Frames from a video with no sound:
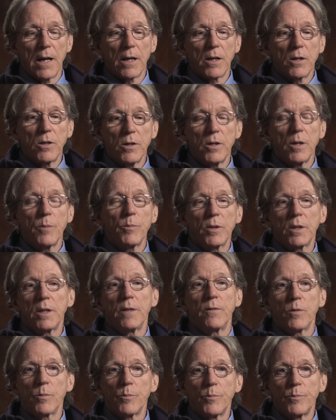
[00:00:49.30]
I could not
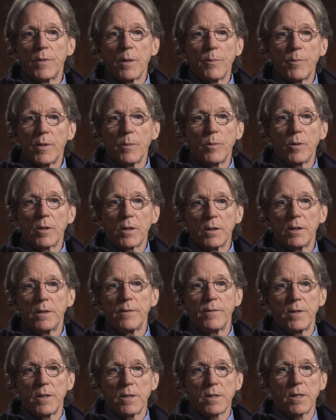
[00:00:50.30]
believe that people could
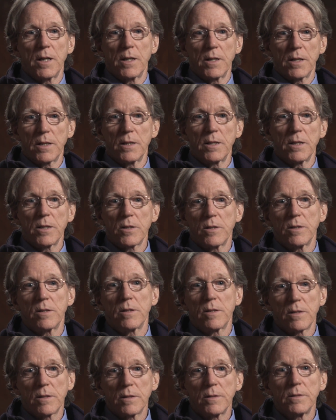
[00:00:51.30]
live in these kind of
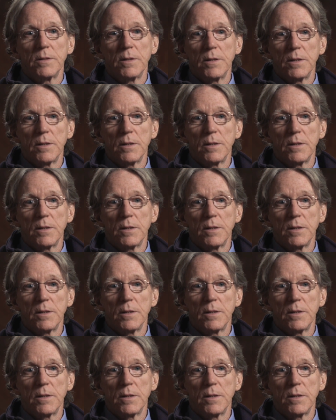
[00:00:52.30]
conditions.